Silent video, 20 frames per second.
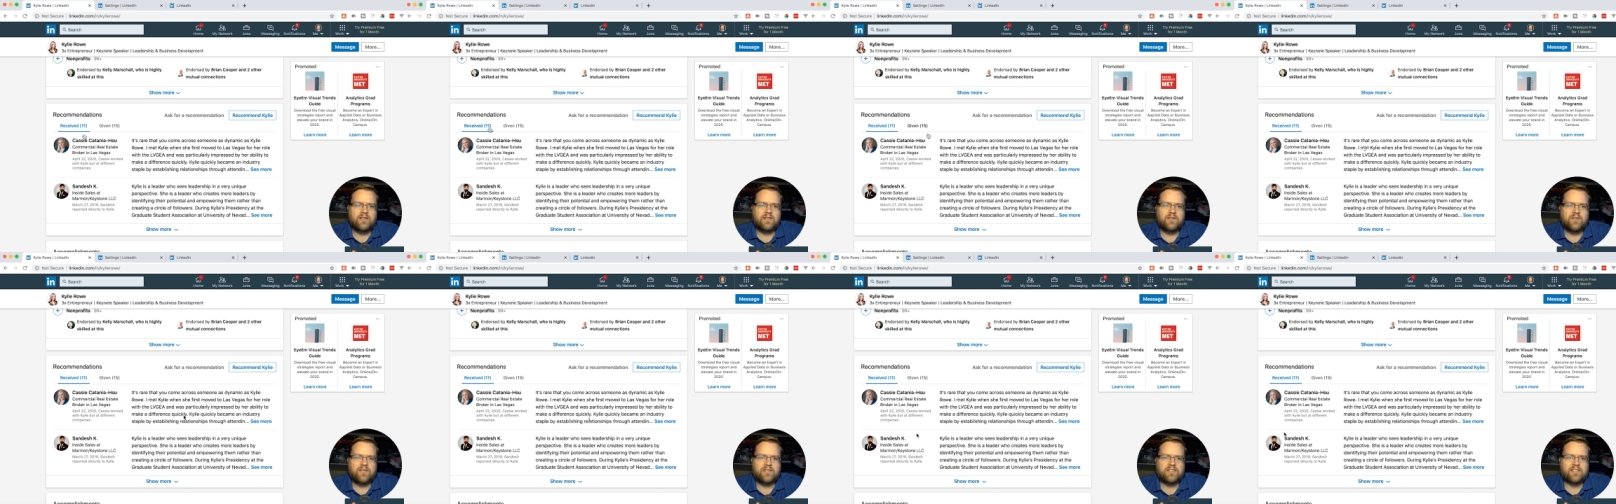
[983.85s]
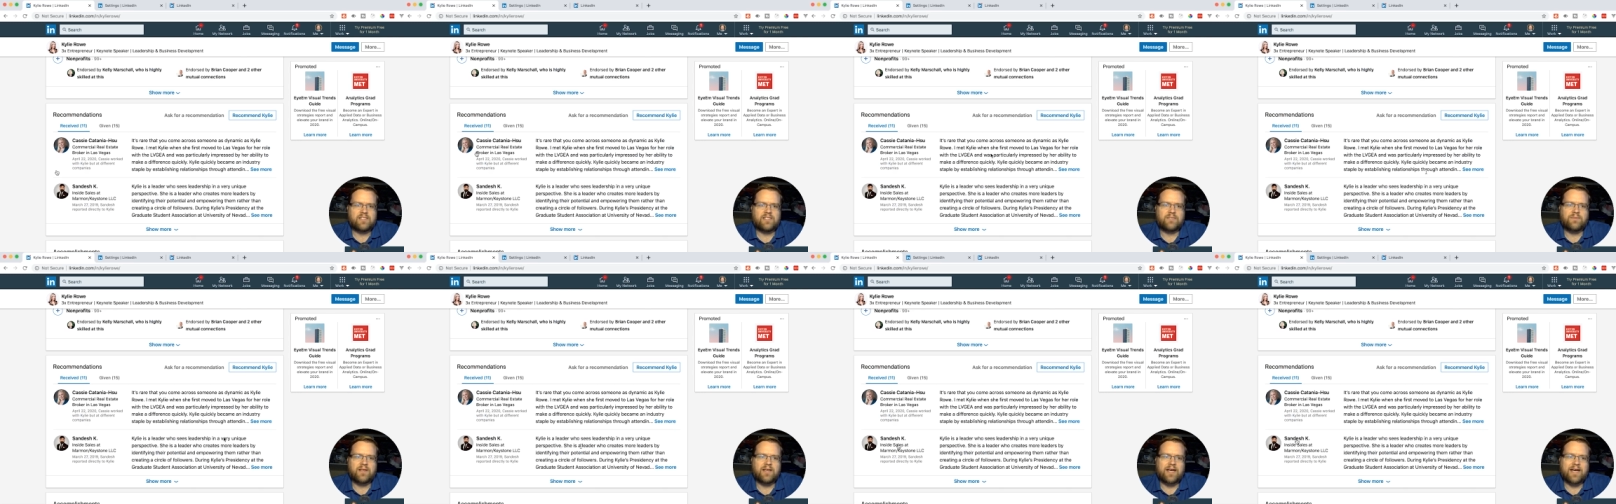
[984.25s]
This is
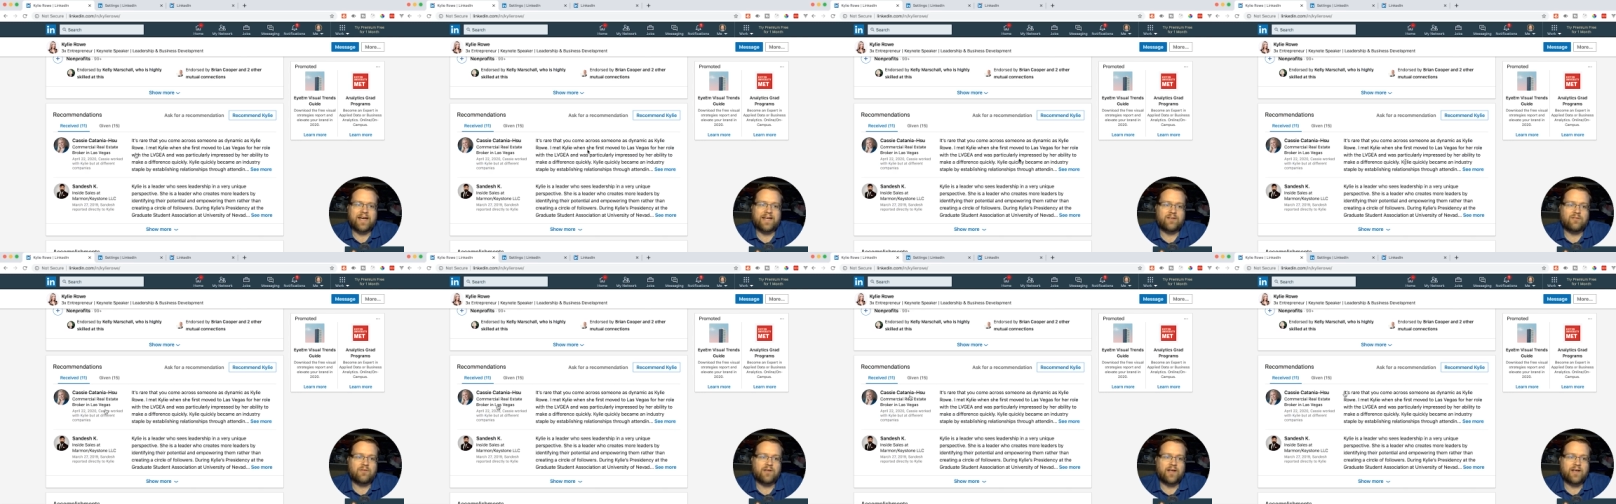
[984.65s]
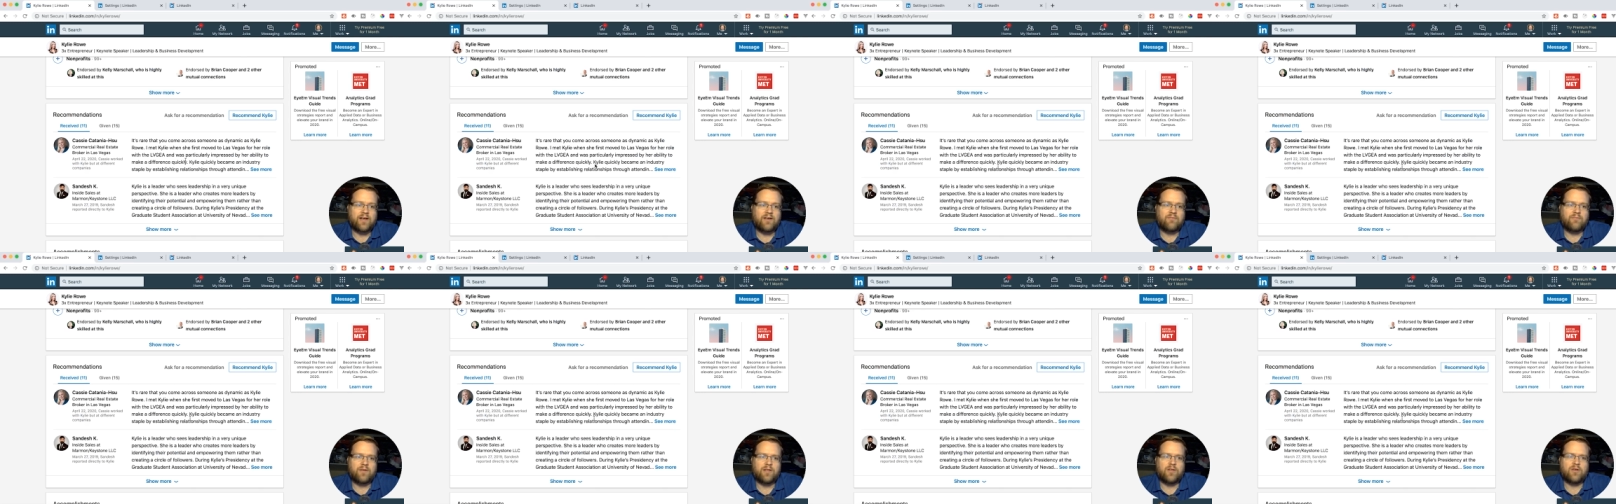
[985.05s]
something I don't
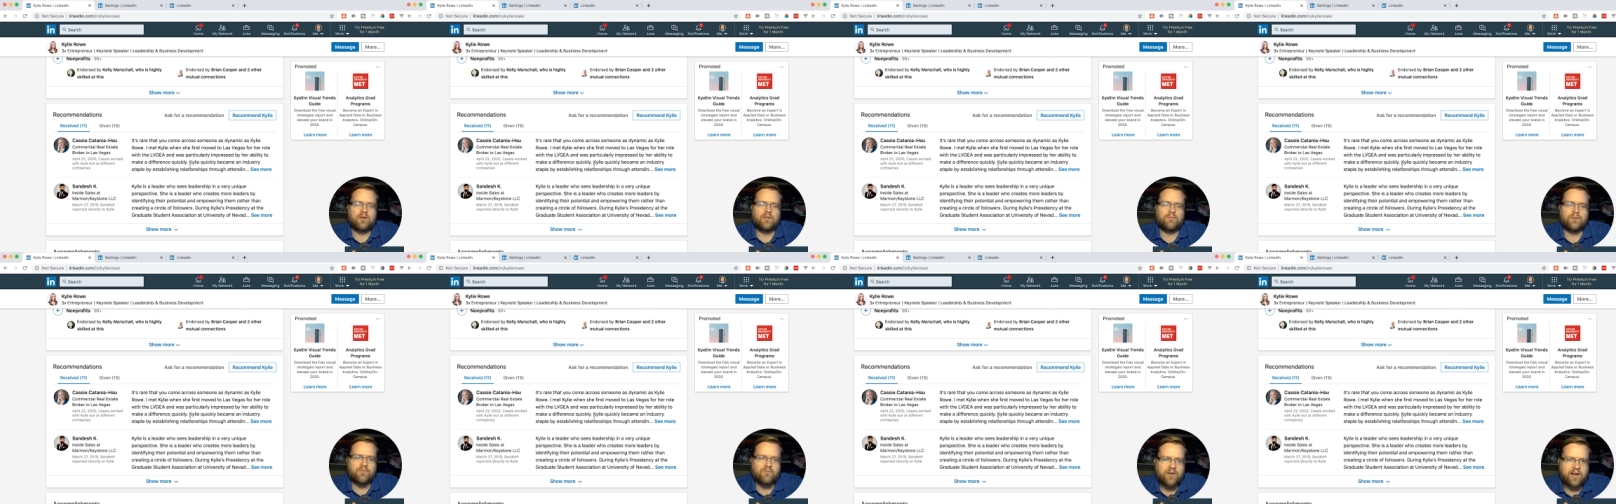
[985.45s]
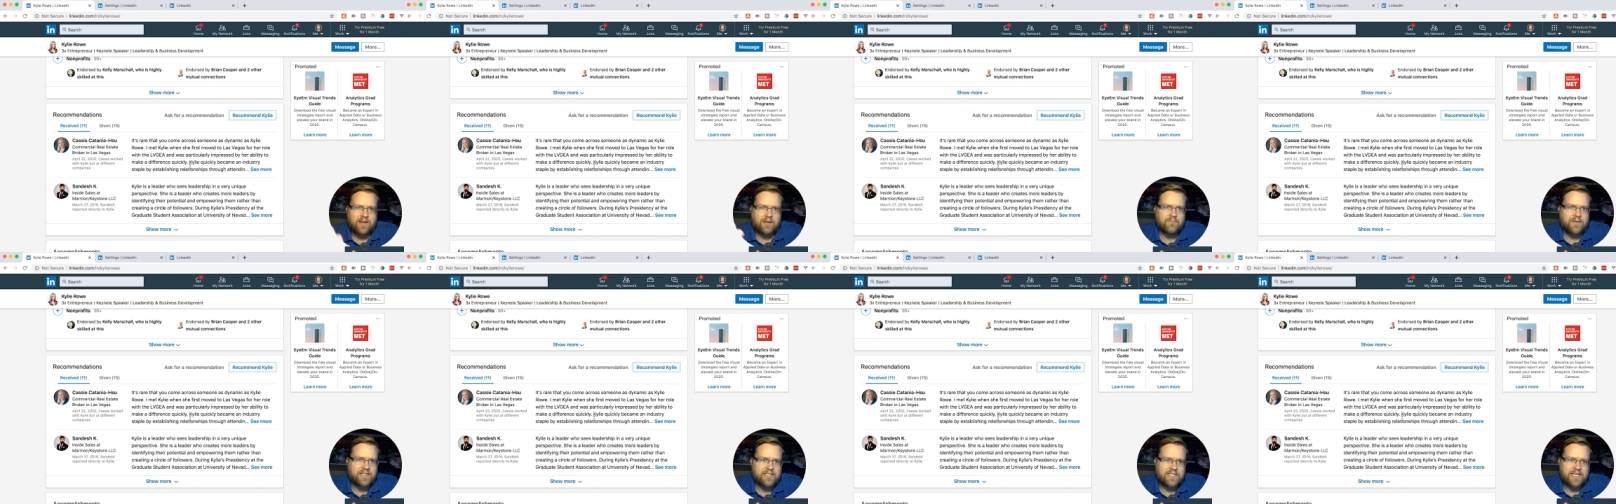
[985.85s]
have, but you can put
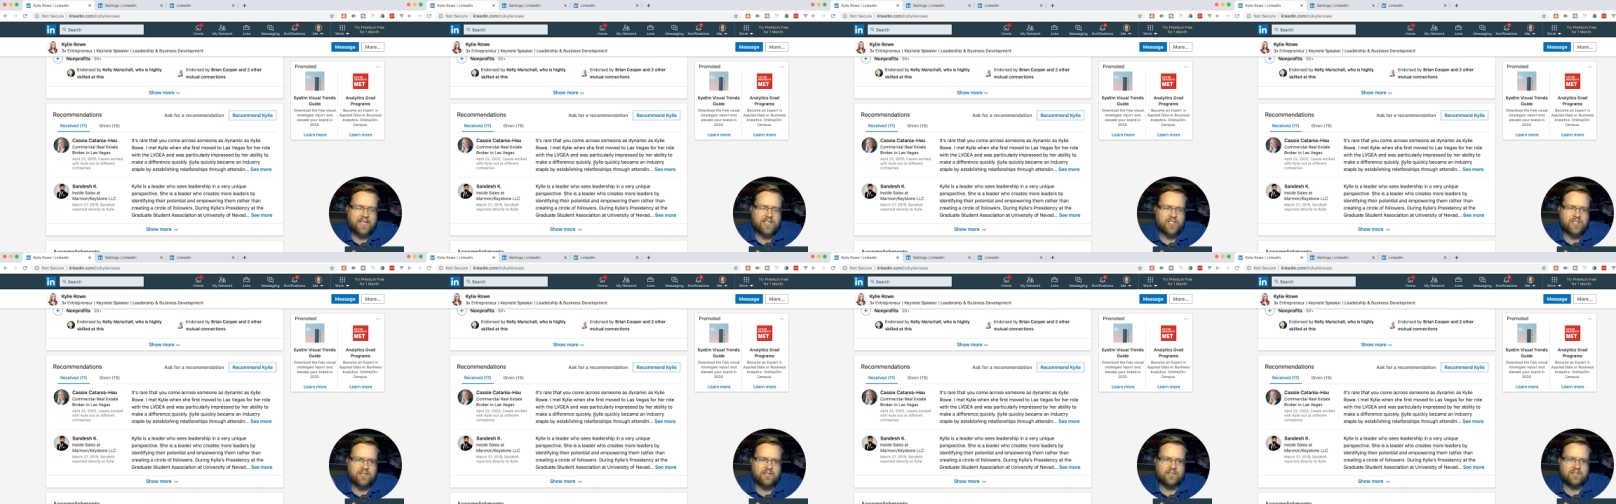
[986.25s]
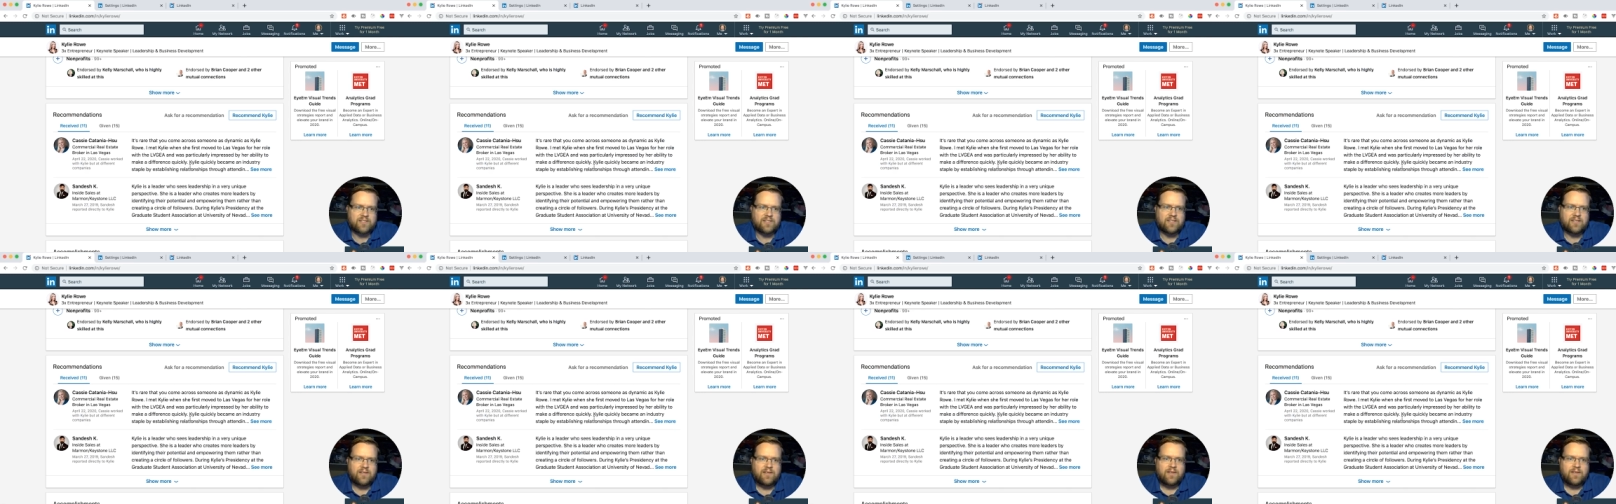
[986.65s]
recommendations.